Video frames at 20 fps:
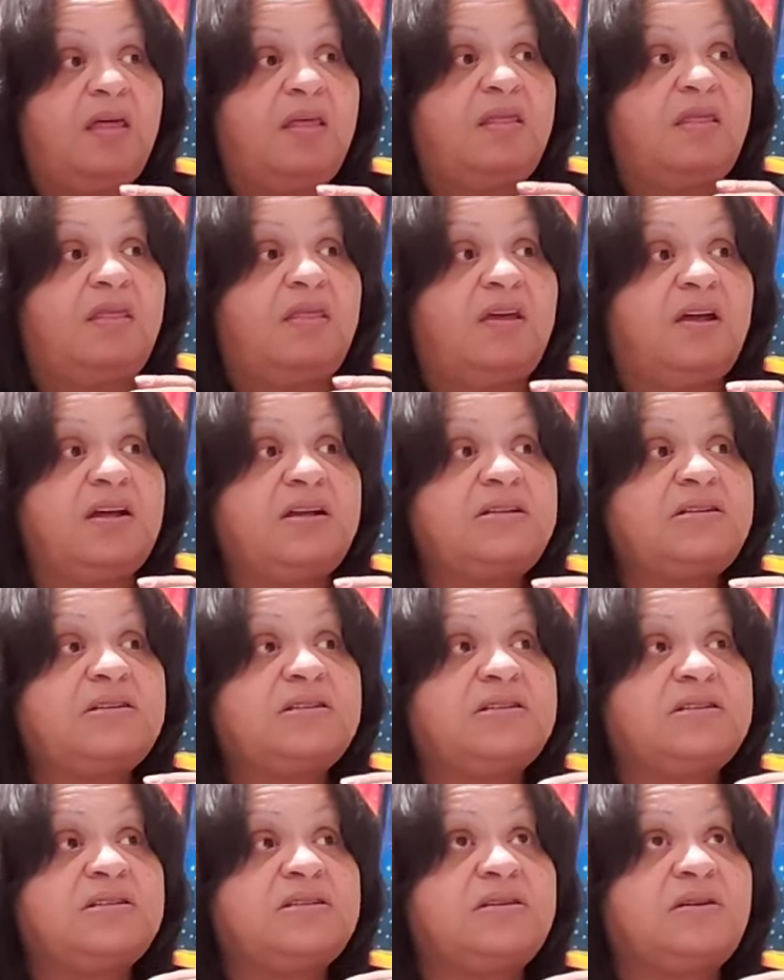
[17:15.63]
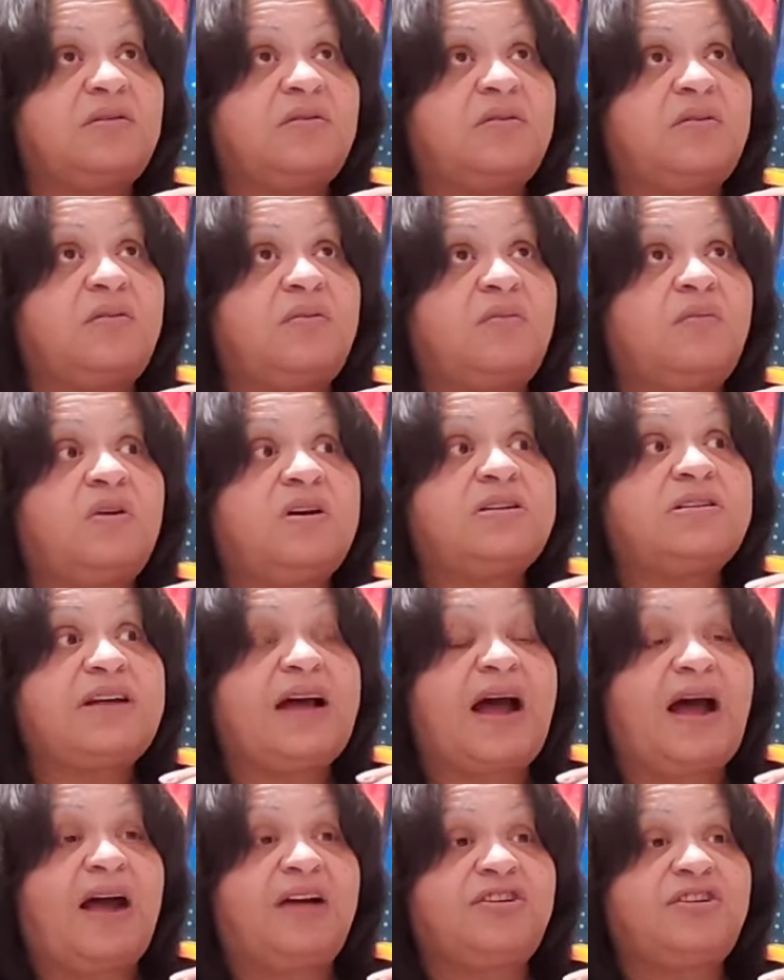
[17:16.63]
this was
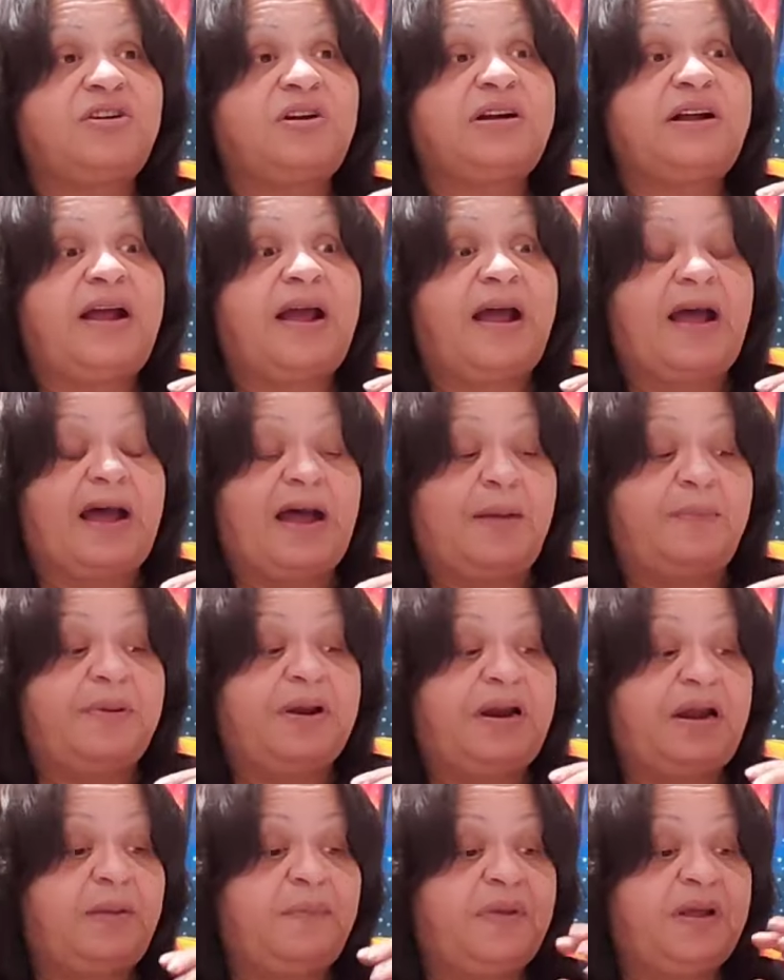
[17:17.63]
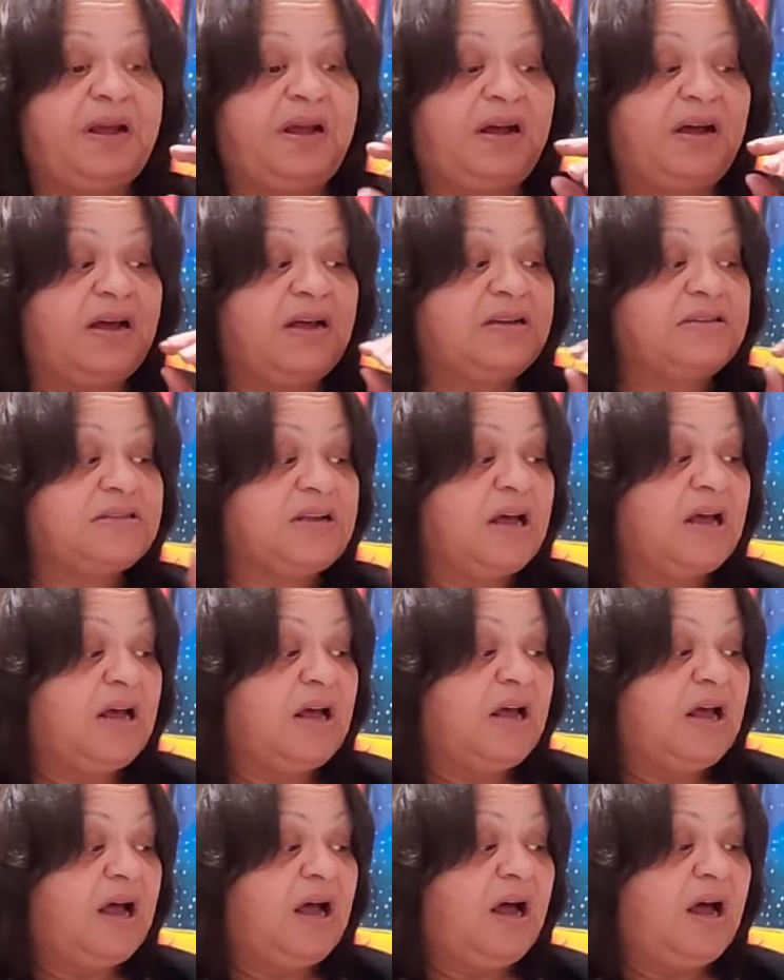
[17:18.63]
actually happening because
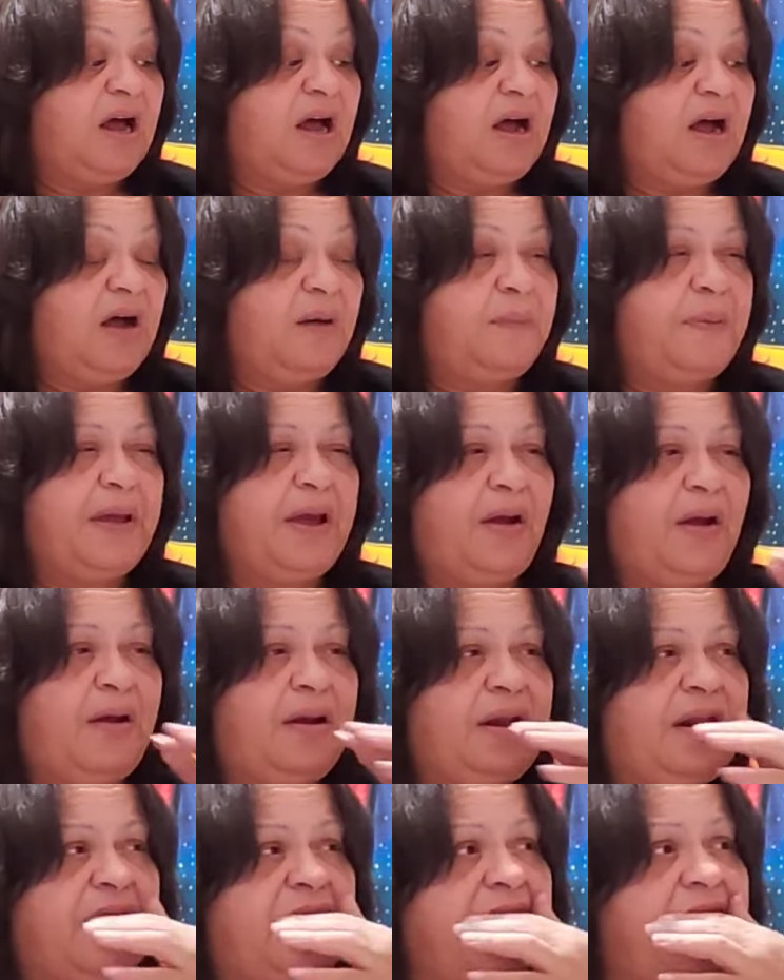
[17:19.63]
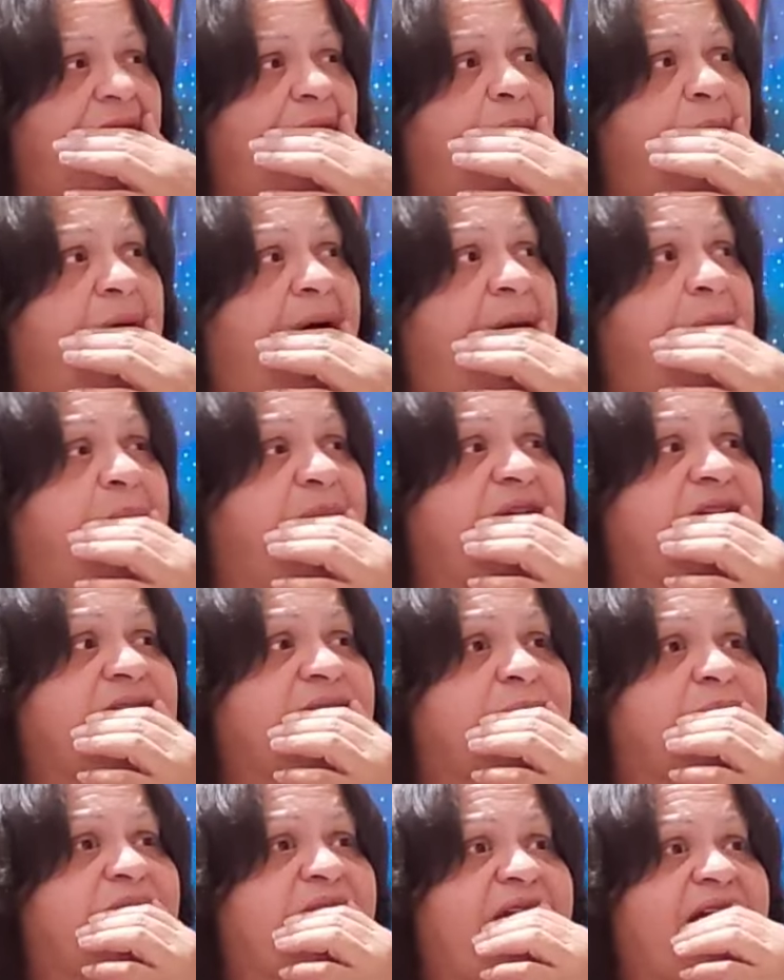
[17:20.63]
apparently there might be
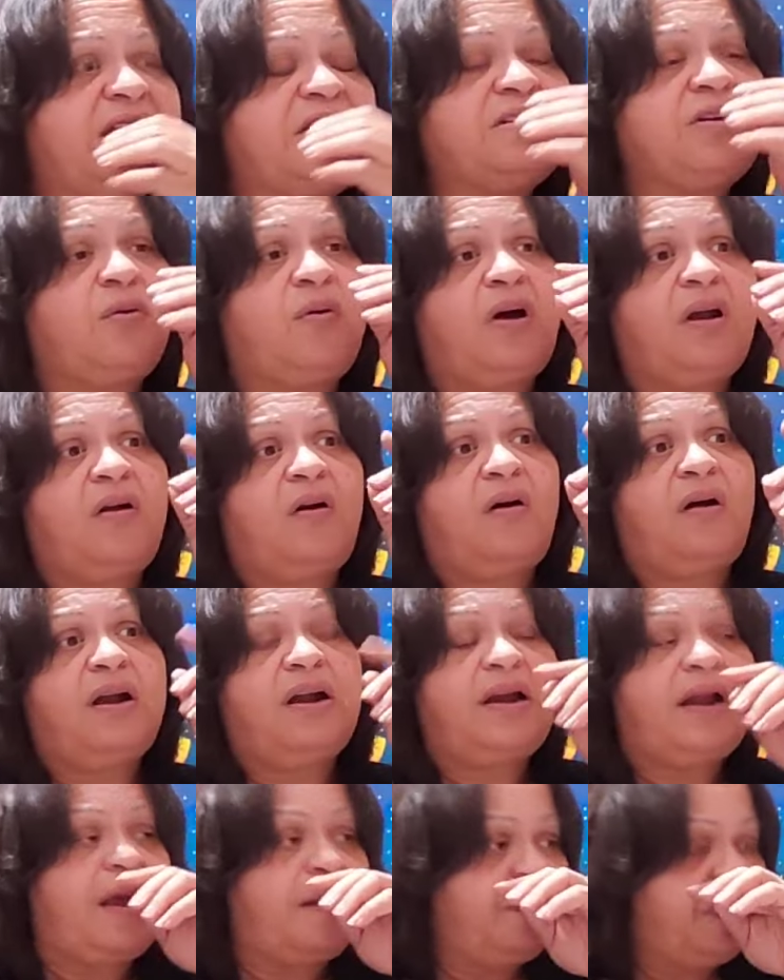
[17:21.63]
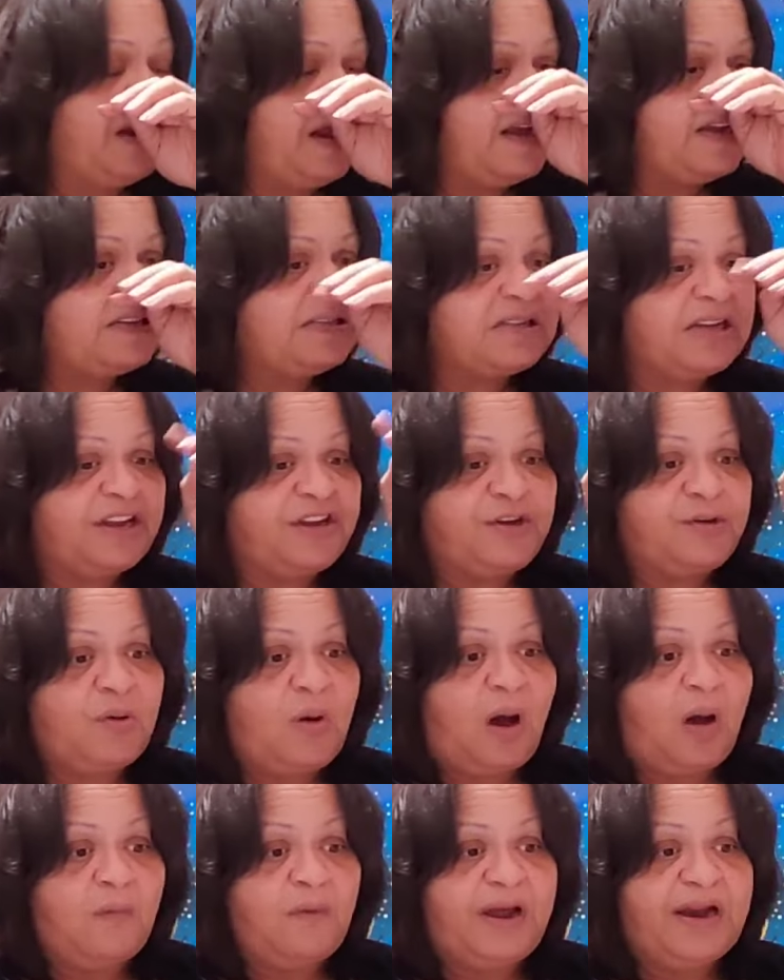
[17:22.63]
some things going on in that place that
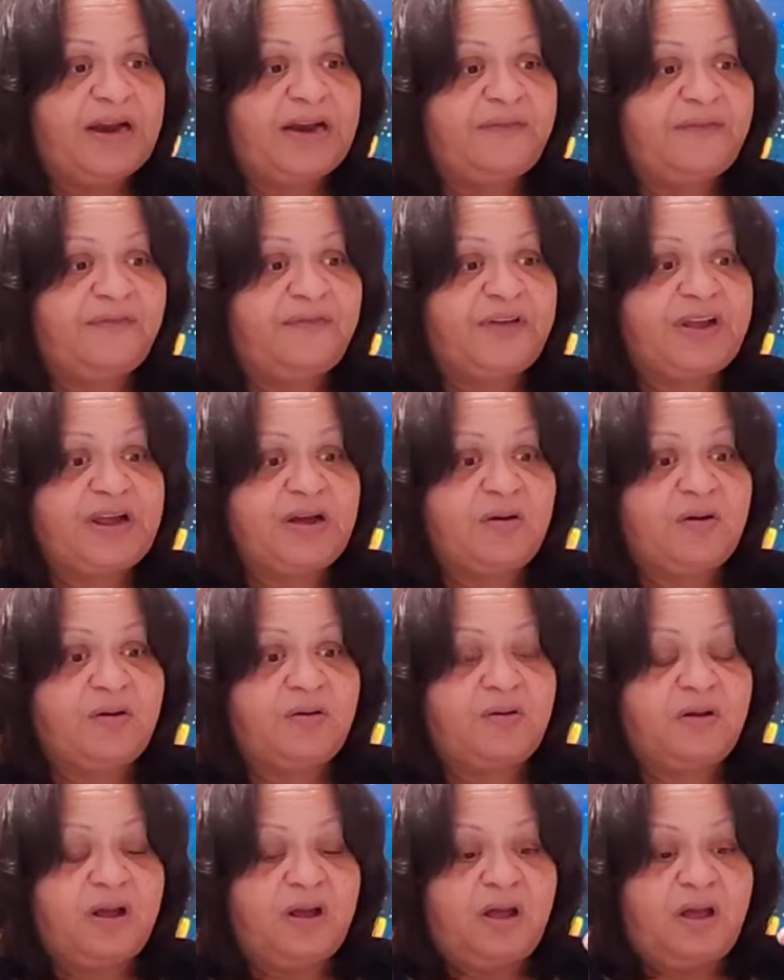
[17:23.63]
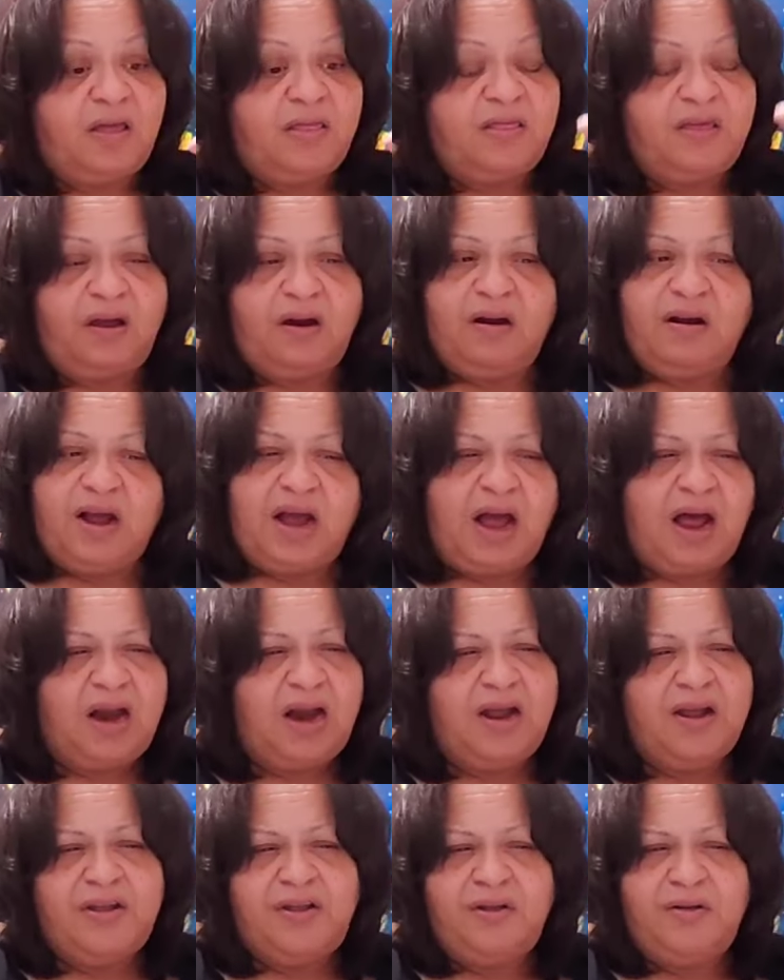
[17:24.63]
you already feel that are kind
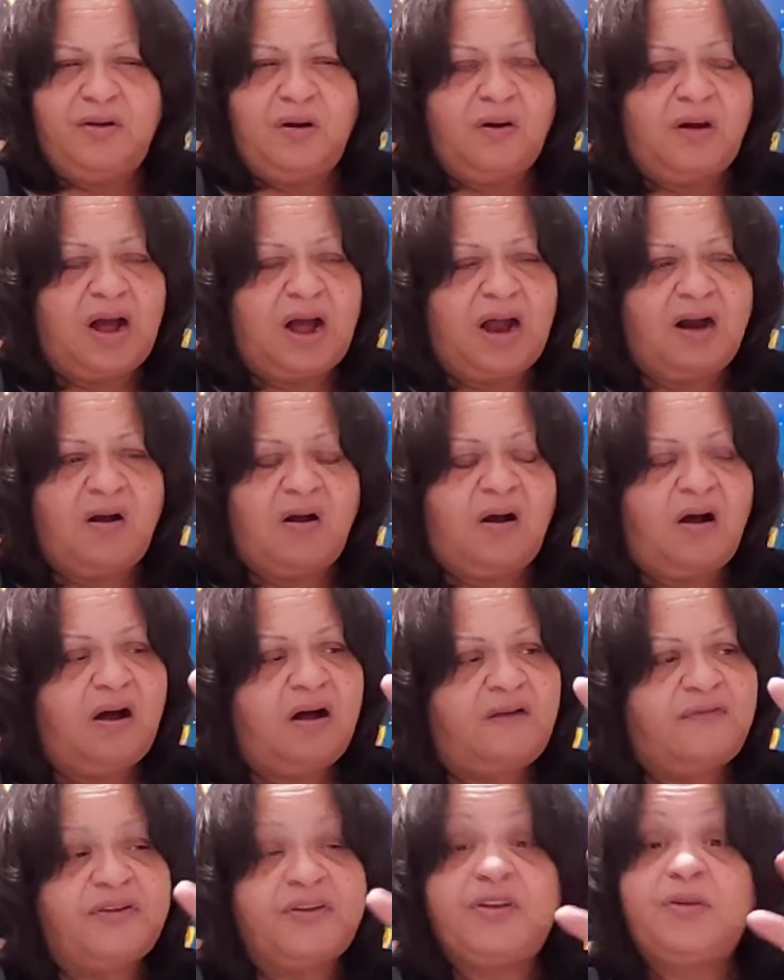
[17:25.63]
of, you know, kind of off.